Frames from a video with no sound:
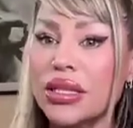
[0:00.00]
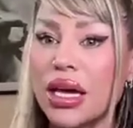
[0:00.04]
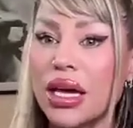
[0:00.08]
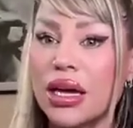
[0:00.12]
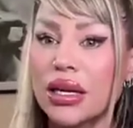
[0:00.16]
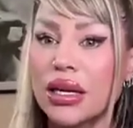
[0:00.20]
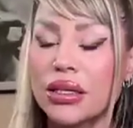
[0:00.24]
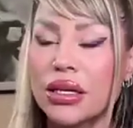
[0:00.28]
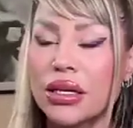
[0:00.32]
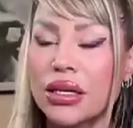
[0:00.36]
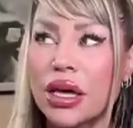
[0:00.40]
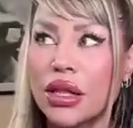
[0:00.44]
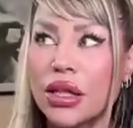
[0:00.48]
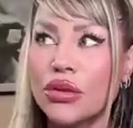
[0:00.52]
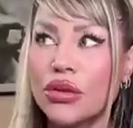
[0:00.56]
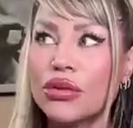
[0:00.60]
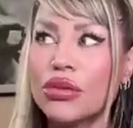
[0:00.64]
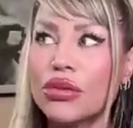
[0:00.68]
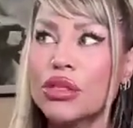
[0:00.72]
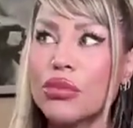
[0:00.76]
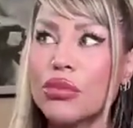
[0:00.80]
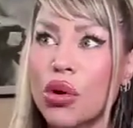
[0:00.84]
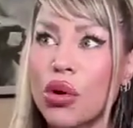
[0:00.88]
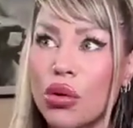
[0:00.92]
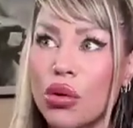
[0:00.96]
And
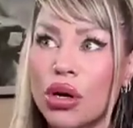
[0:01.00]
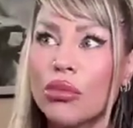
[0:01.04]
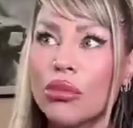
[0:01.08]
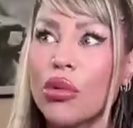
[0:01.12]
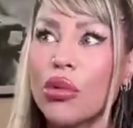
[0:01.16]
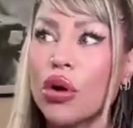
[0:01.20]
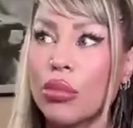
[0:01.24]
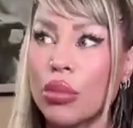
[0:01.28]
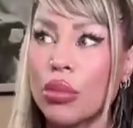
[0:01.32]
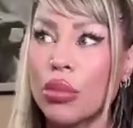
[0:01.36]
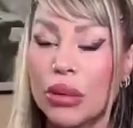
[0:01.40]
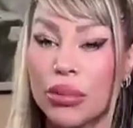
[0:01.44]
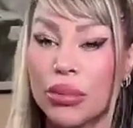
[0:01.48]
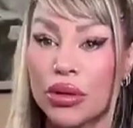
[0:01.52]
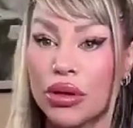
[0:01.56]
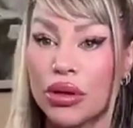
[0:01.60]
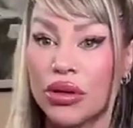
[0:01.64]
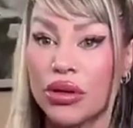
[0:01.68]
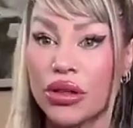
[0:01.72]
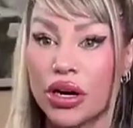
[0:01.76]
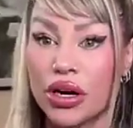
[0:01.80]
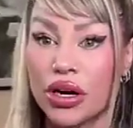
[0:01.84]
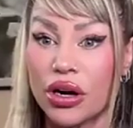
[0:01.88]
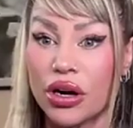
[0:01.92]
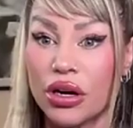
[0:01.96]
there's more and more people
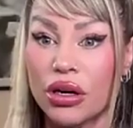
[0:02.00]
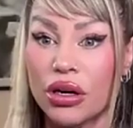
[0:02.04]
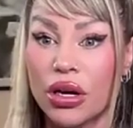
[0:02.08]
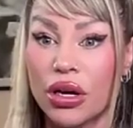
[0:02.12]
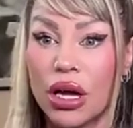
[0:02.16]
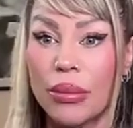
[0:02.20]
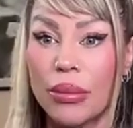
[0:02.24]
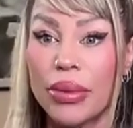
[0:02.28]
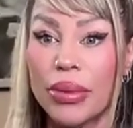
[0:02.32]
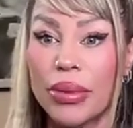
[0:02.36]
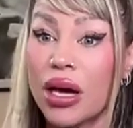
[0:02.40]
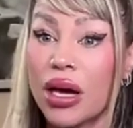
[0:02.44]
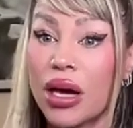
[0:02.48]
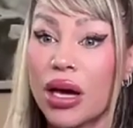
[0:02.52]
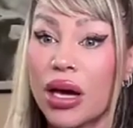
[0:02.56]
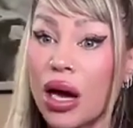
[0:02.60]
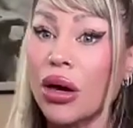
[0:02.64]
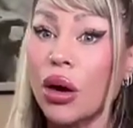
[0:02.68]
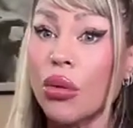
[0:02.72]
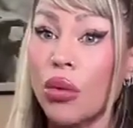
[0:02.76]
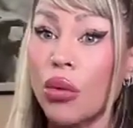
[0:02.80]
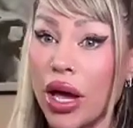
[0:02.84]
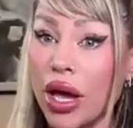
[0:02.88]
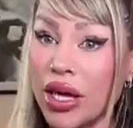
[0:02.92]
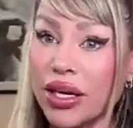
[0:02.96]
that are becoming
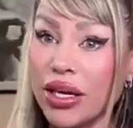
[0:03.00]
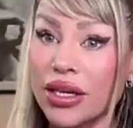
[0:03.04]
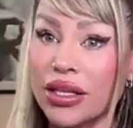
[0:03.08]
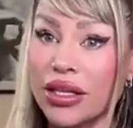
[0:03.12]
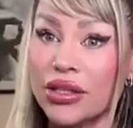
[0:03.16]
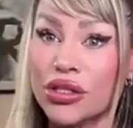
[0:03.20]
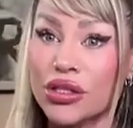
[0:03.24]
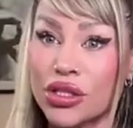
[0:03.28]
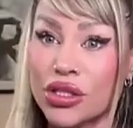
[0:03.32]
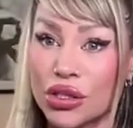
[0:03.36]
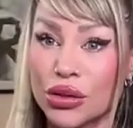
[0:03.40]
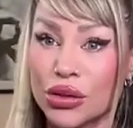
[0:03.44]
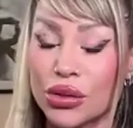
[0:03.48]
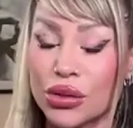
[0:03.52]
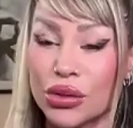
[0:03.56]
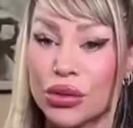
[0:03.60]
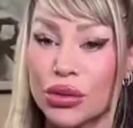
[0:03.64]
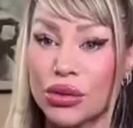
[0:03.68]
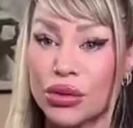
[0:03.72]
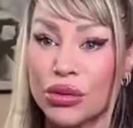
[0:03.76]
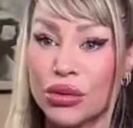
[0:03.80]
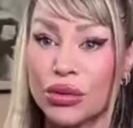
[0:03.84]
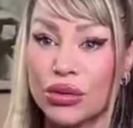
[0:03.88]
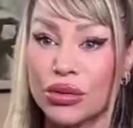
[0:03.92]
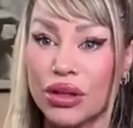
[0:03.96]
awakened
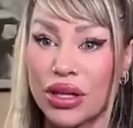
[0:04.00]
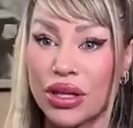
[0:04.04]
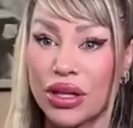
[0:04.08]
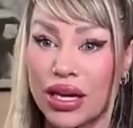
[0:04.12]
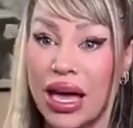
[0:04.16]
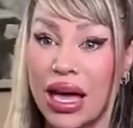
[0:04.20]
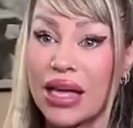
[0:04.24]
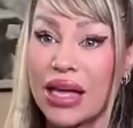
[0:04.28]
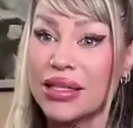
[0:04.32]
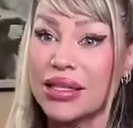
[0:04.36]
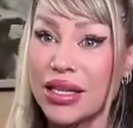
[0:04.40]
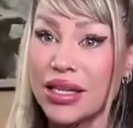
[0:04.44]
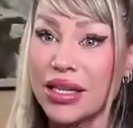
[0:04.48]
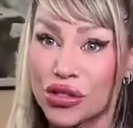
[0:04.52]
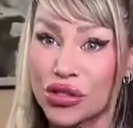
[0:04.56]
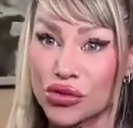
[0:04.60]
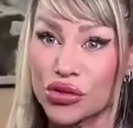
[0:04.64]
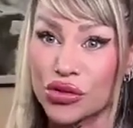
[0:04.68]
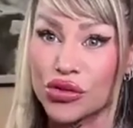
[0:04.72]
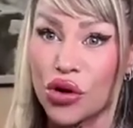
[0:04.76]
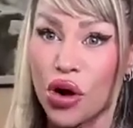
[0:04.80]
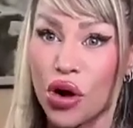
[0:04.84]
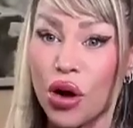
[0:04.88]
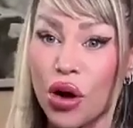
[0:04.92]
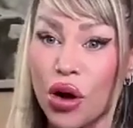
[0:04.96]
to like ancestral
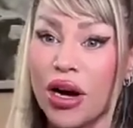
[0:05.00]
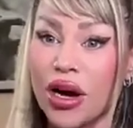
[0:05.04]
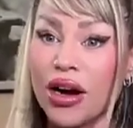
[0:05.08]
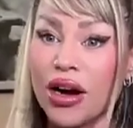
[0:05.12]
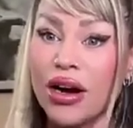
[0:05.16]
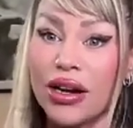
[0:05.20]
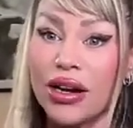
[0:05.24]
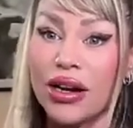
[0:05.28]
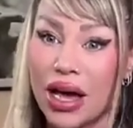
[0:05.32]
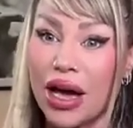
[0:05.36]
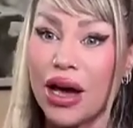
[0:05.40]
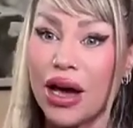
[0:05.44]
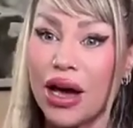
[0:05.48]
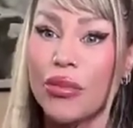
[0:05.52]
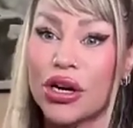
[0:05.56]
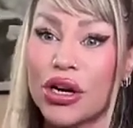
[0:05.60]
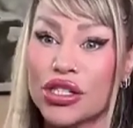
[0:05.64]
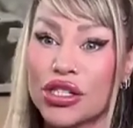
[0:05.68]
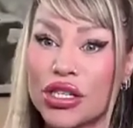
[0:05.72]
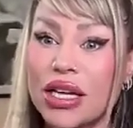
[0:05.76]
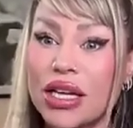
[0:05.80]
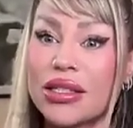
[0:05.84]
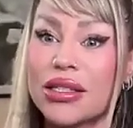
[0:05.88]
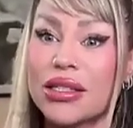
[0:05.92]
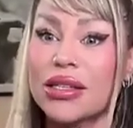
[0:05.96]
trauma and how much
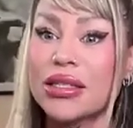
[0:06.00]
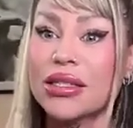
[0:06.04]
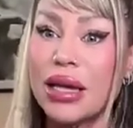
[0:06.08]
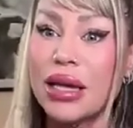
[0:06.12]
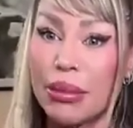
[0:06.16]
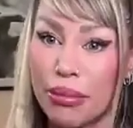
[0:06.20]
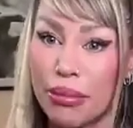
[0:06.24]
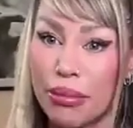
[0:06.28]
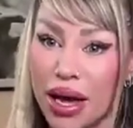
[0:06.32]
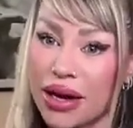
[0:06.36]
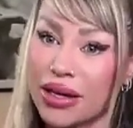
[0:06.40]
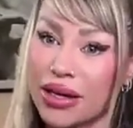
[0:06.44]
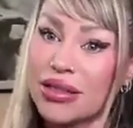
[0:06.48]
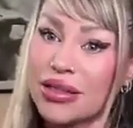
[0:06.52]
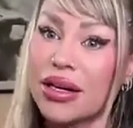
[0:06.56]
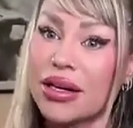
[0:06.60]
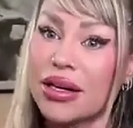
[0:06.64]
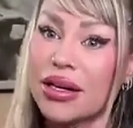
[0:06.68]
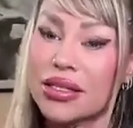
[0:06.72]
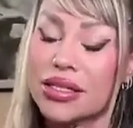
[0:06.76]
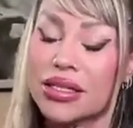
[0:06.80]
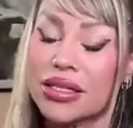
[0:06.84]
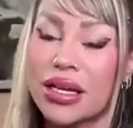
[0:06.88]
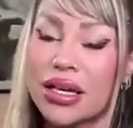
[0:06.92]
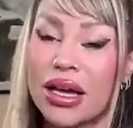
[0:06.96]
that does impact
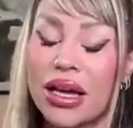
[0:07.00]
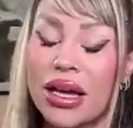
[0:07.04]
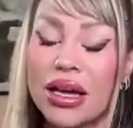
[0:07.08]
us.